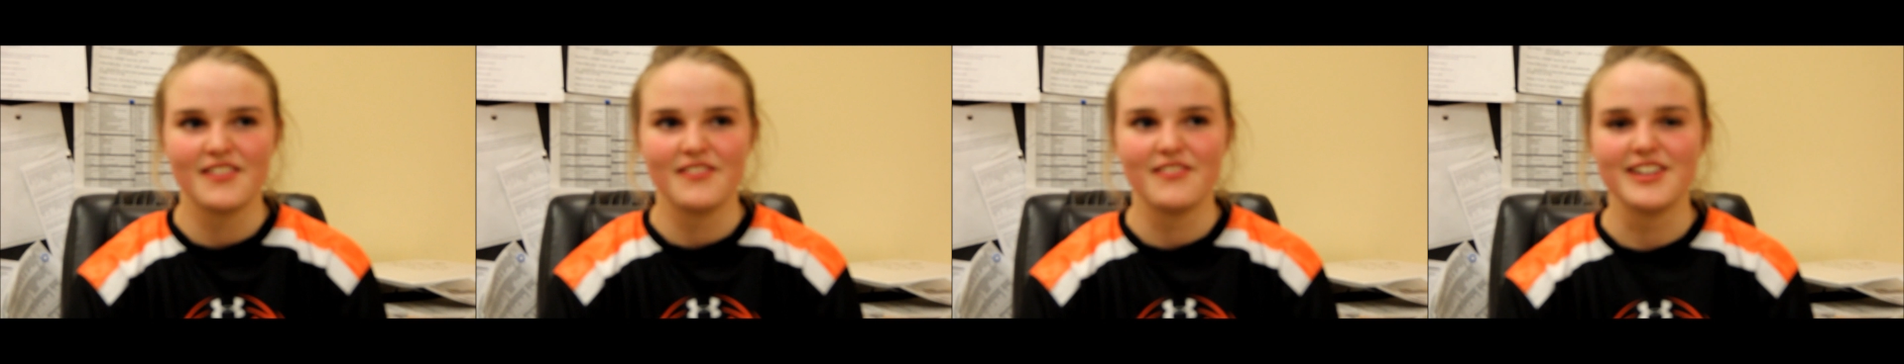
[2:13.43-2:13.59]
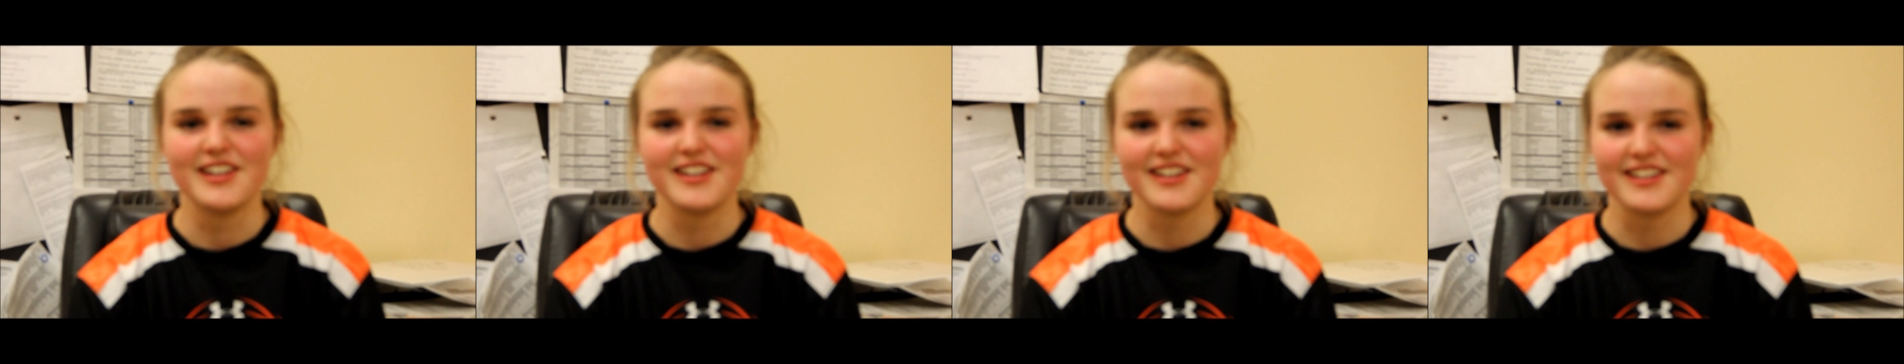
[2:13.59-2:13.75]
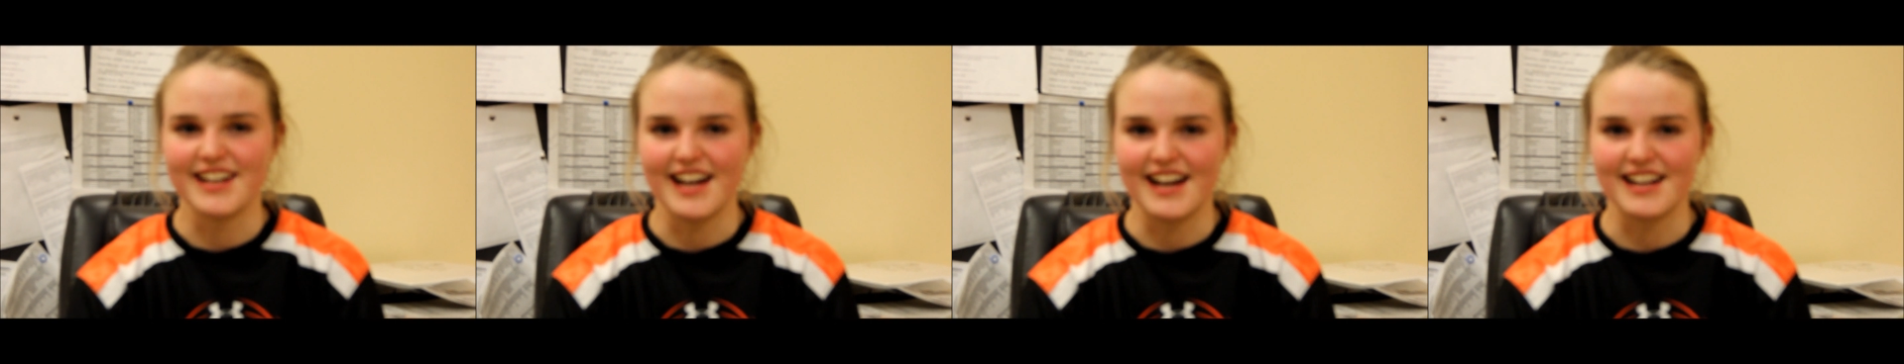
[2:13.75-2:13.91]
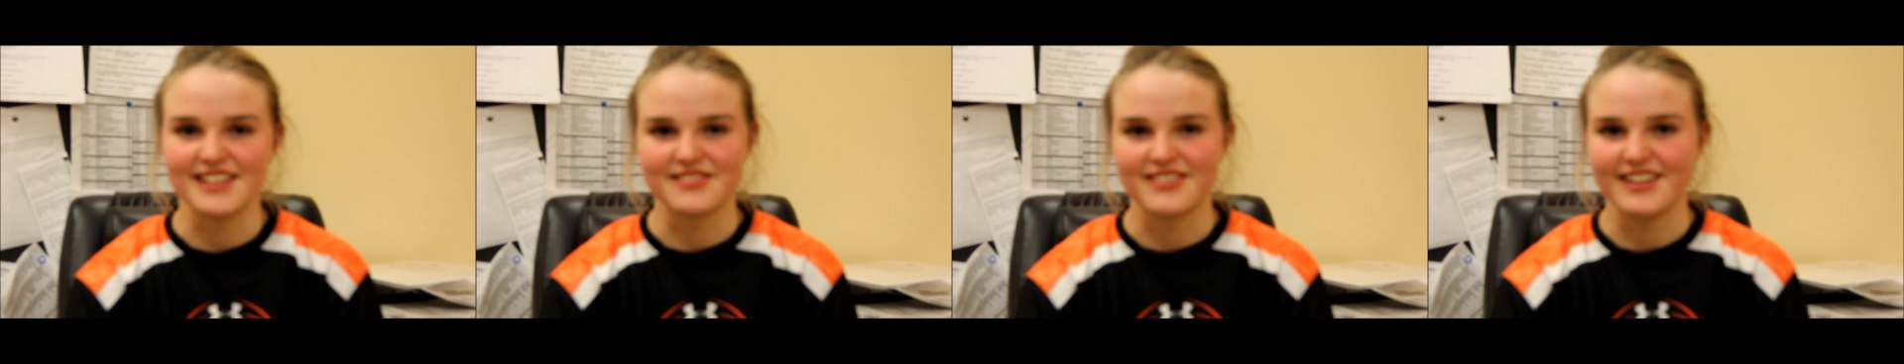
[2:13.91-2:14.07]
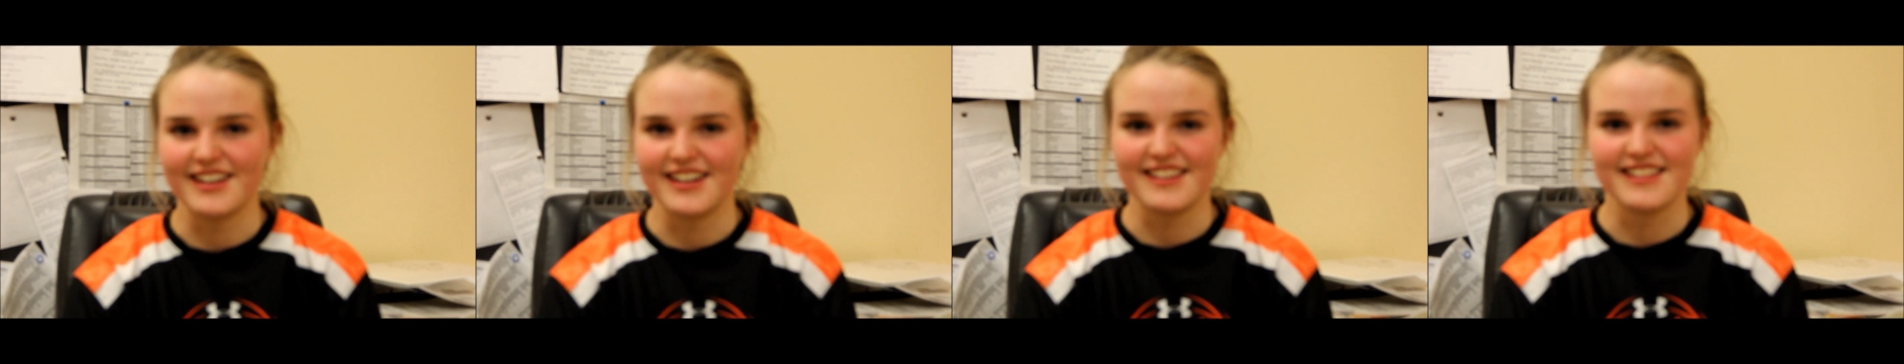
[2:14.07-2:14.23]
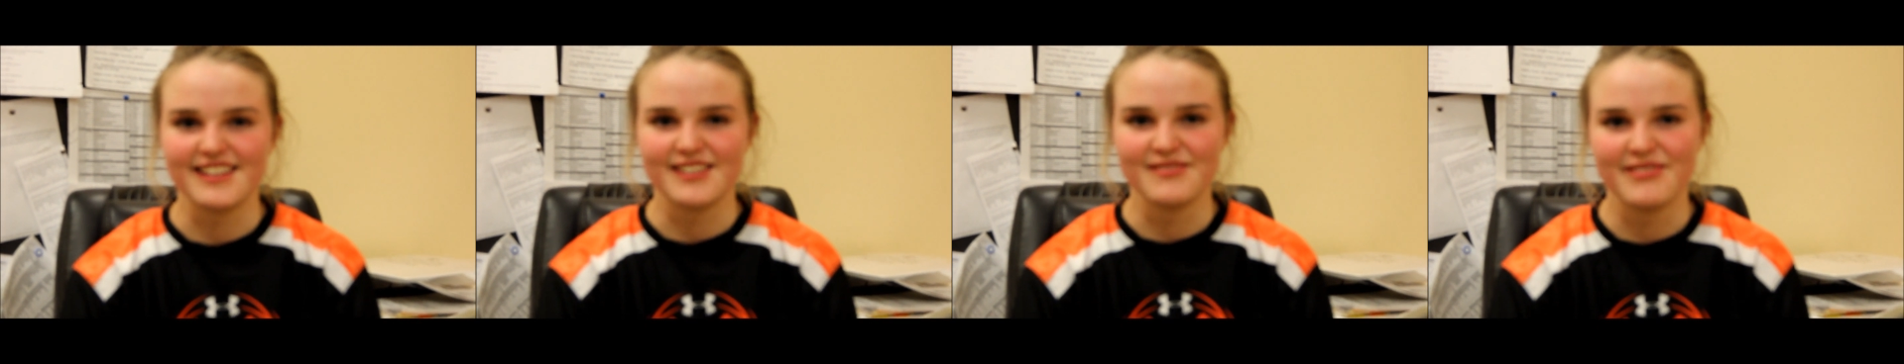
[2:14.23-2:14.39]
We couldn't ask for
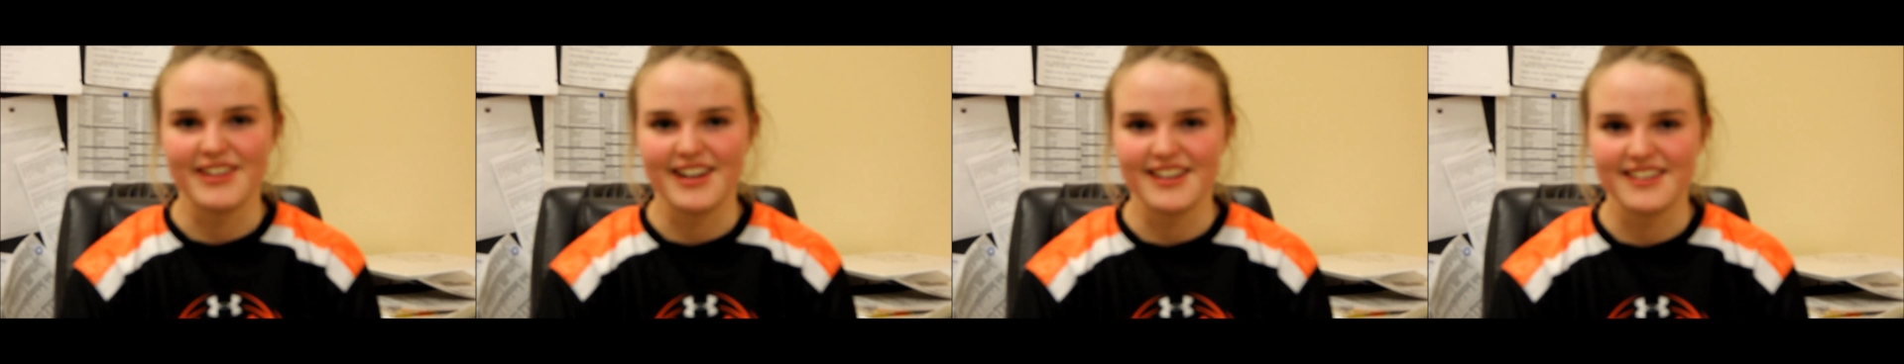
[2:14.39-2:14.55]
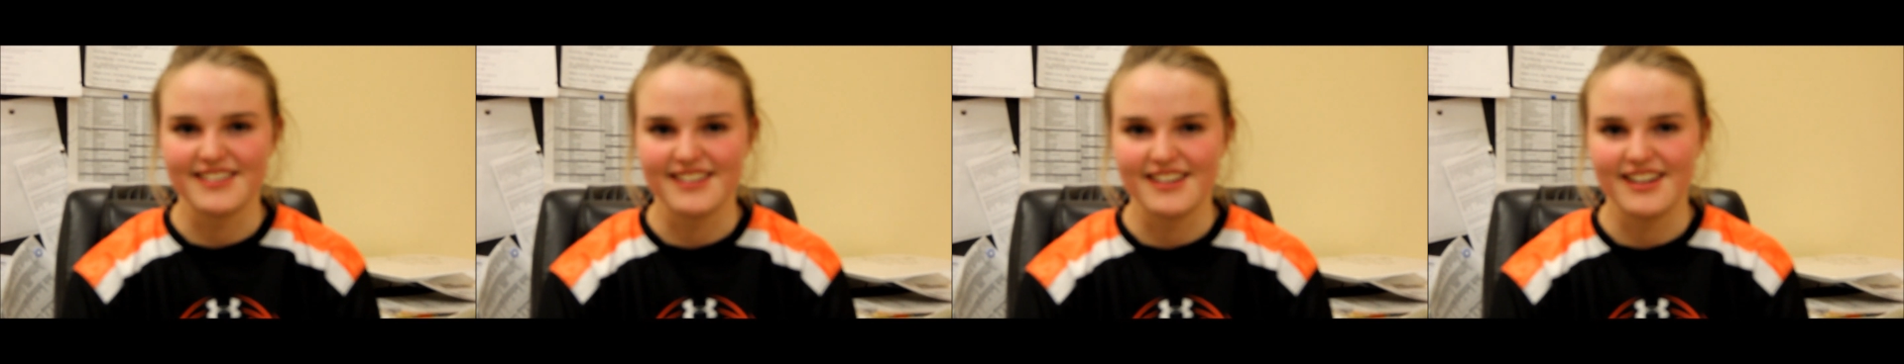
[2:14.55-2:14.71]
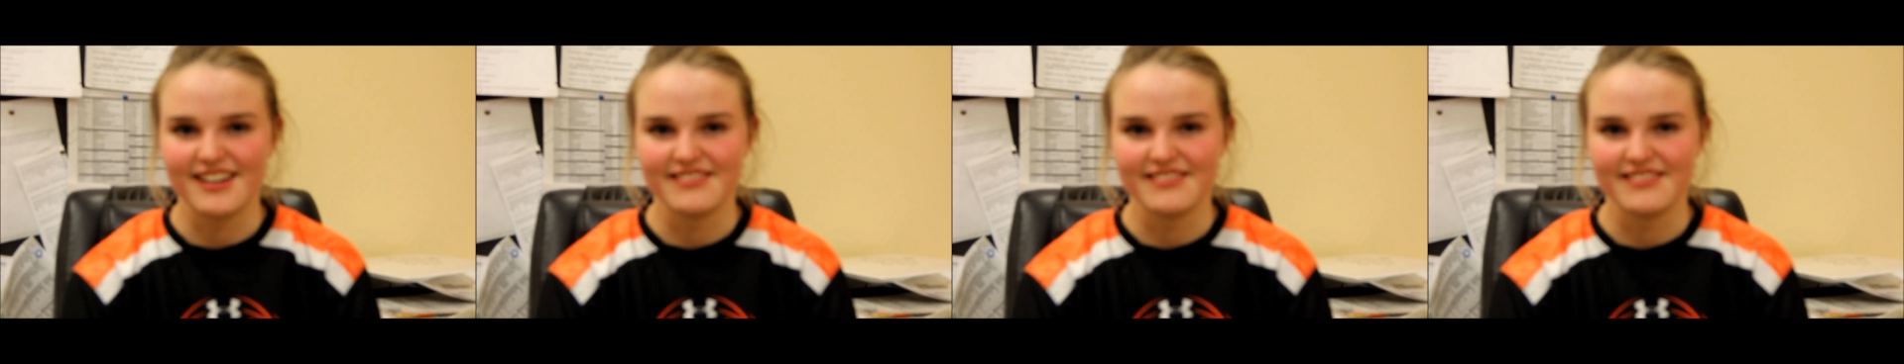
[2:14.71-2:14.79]
anything better,